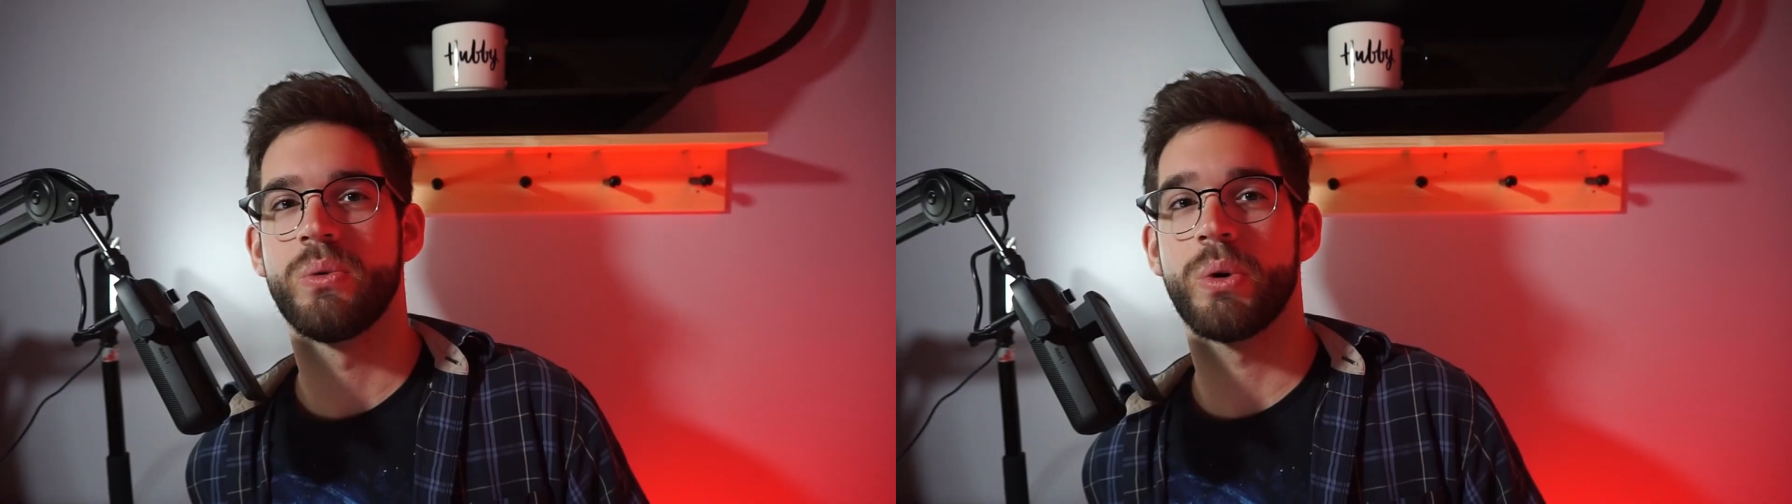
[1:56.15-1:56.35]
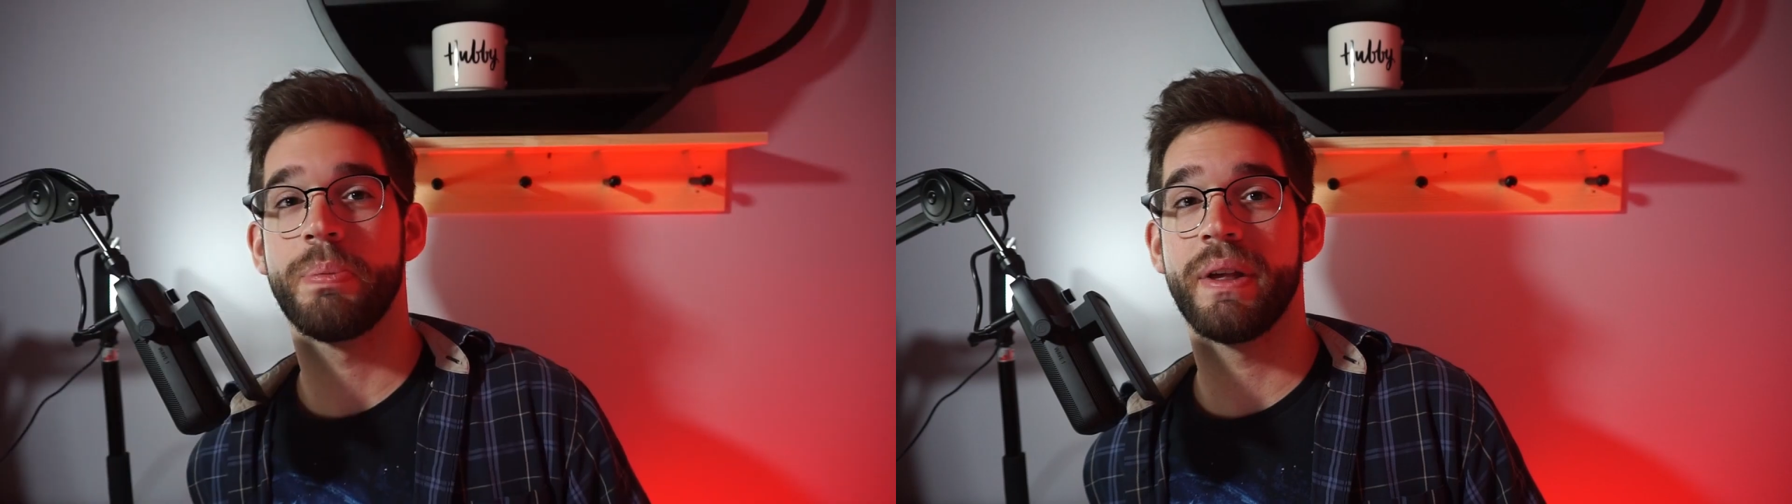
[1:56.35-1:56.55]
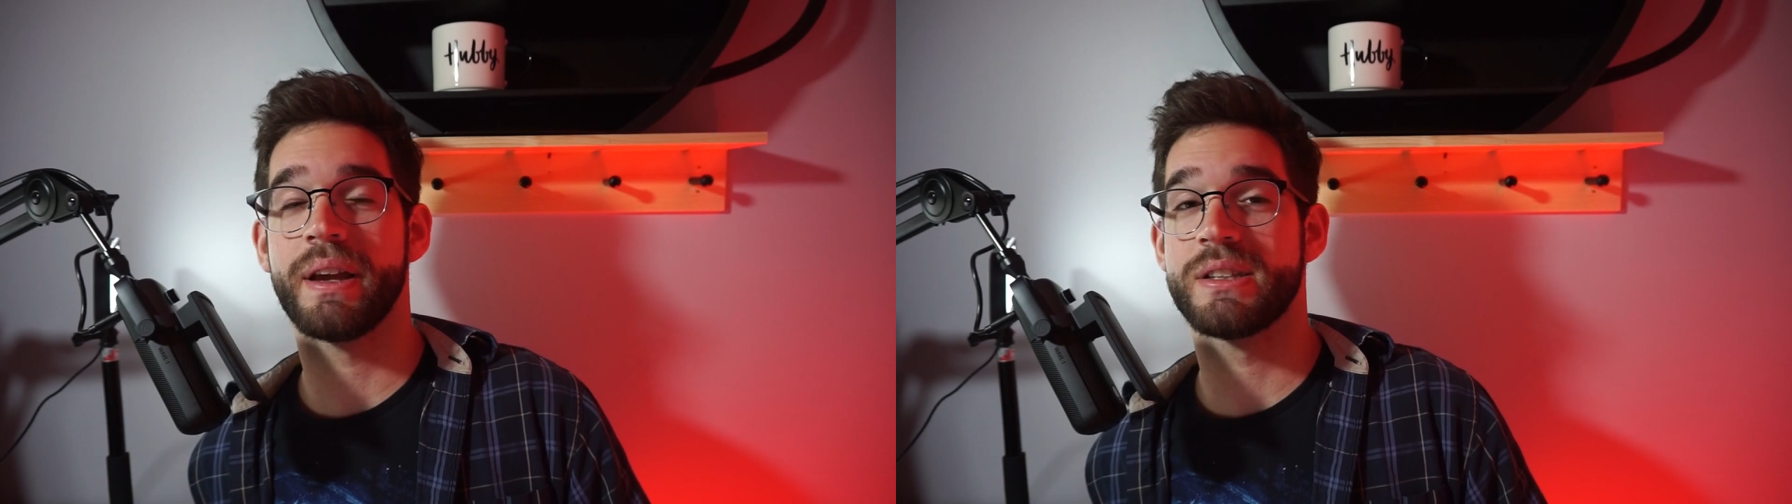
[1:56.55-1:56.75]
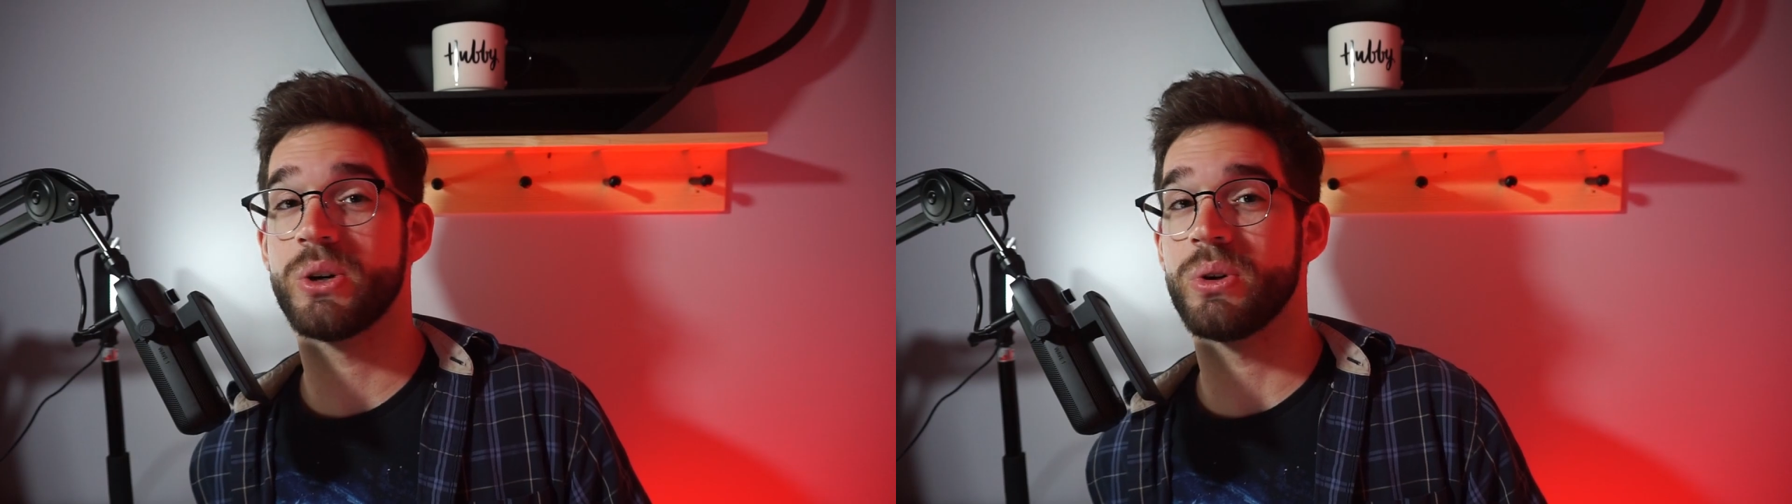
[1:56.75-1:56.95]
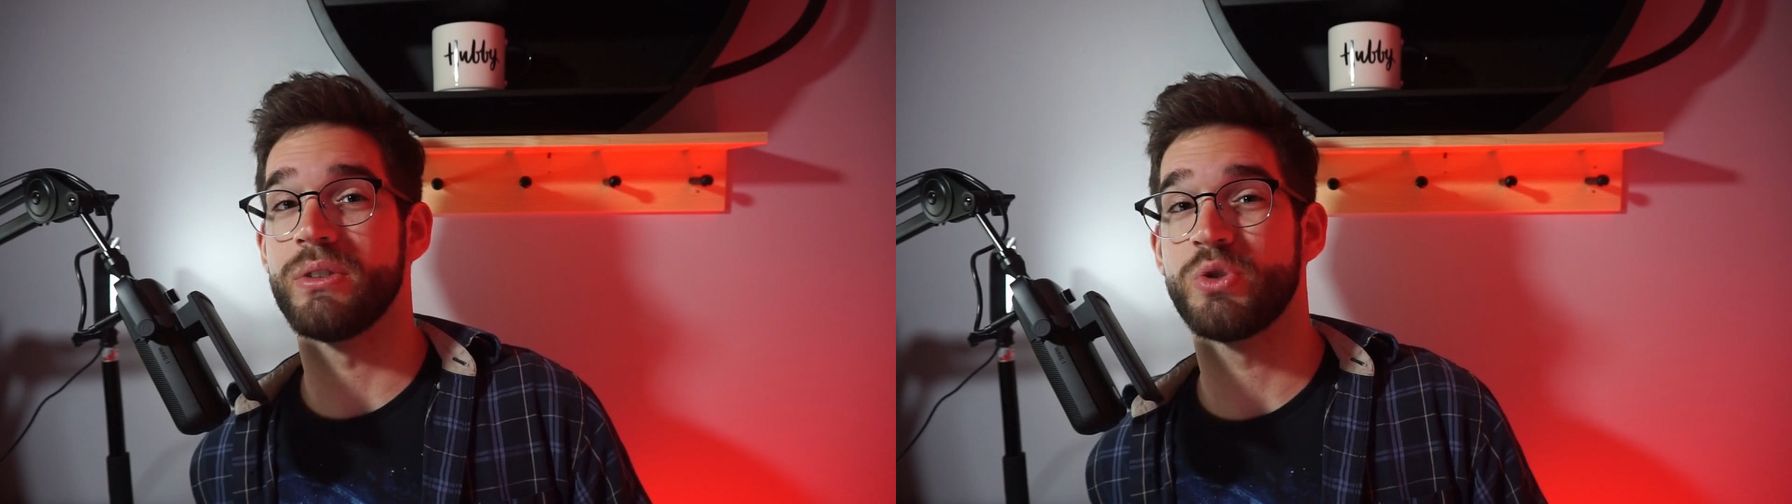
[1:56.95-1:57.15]
We're playing a
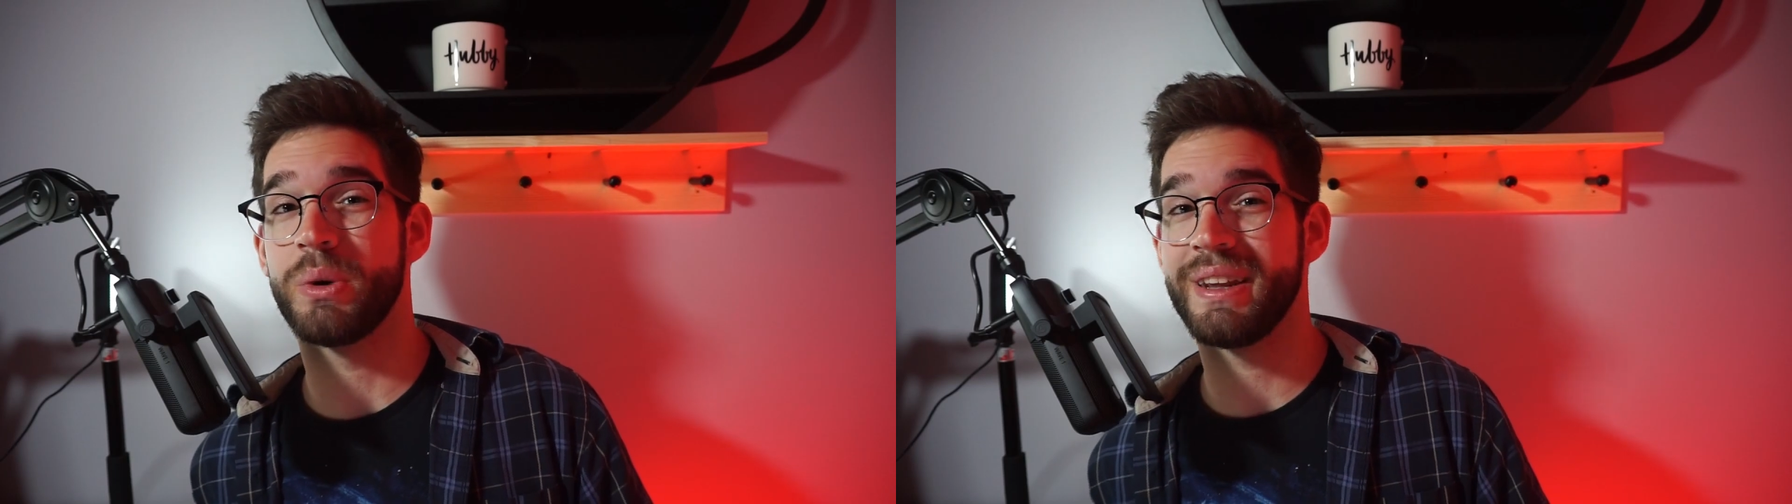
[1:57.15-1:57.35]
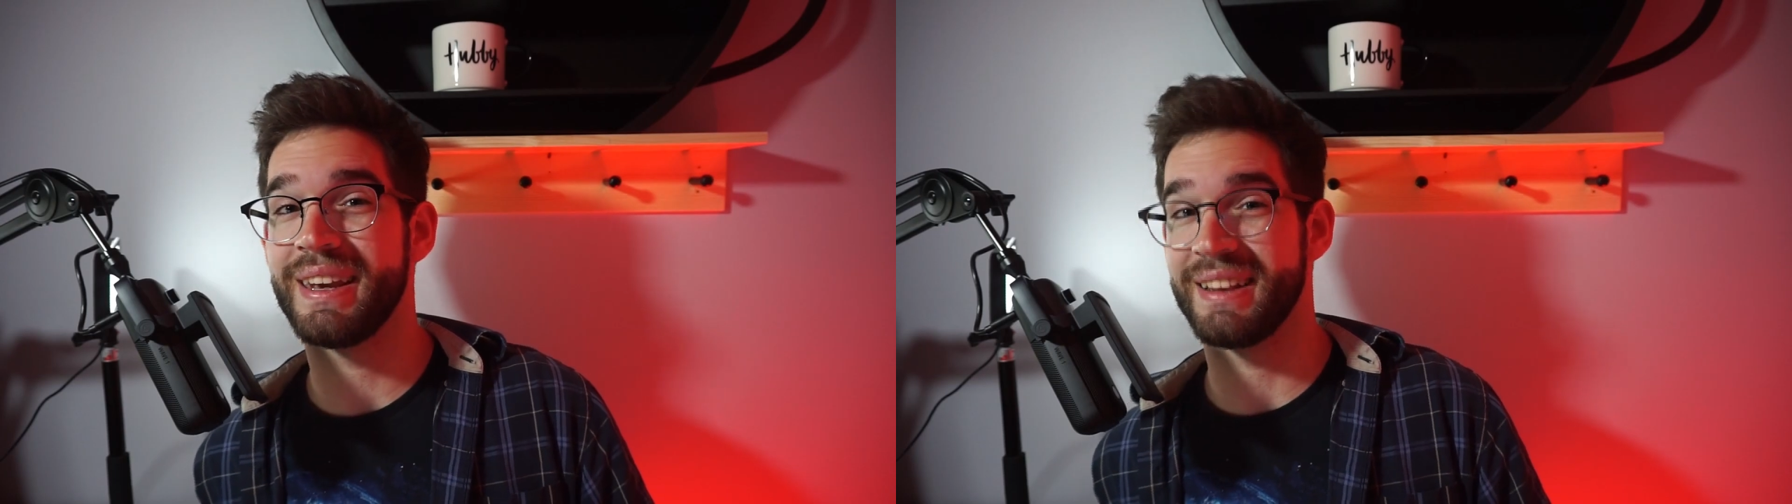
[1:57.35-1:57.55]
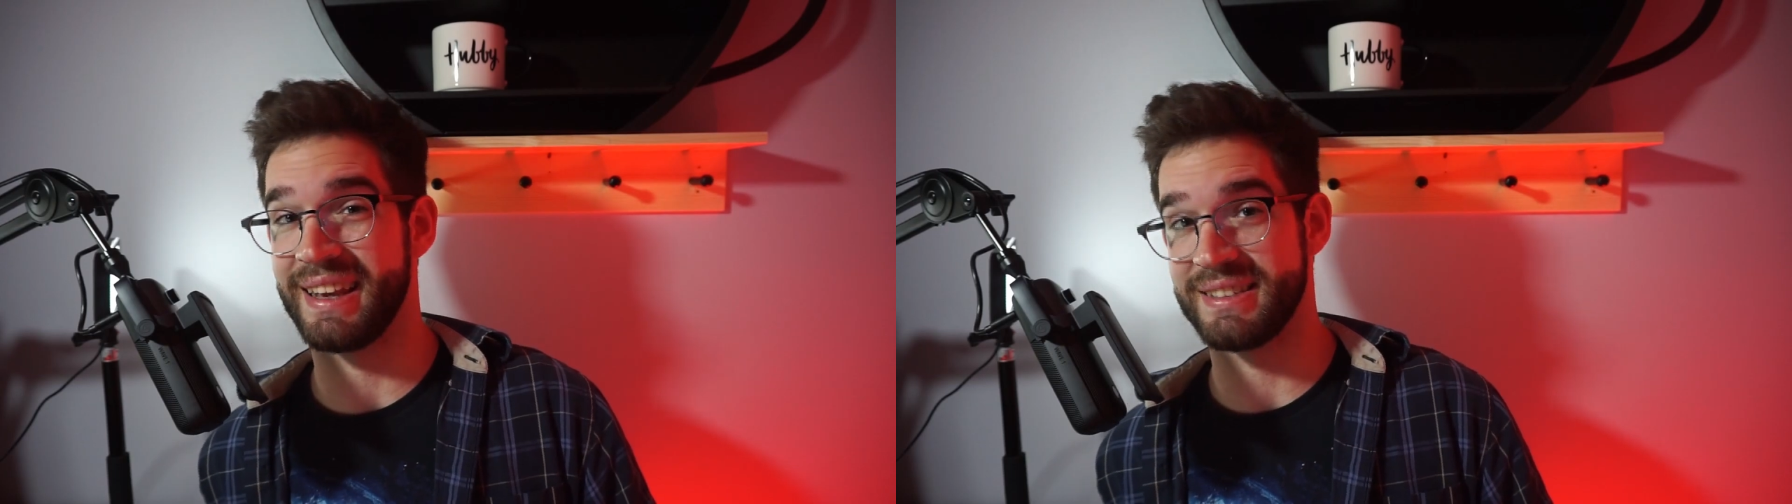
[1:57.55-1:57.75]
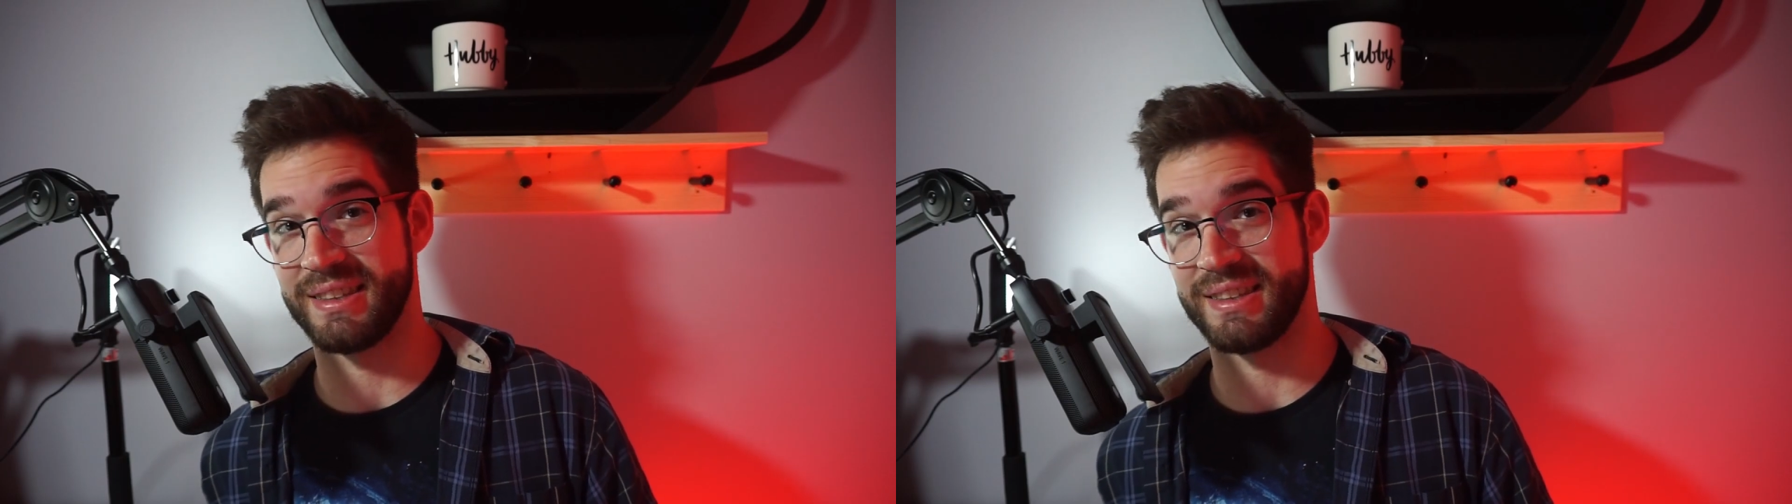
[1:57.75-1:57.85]
total of 28 lands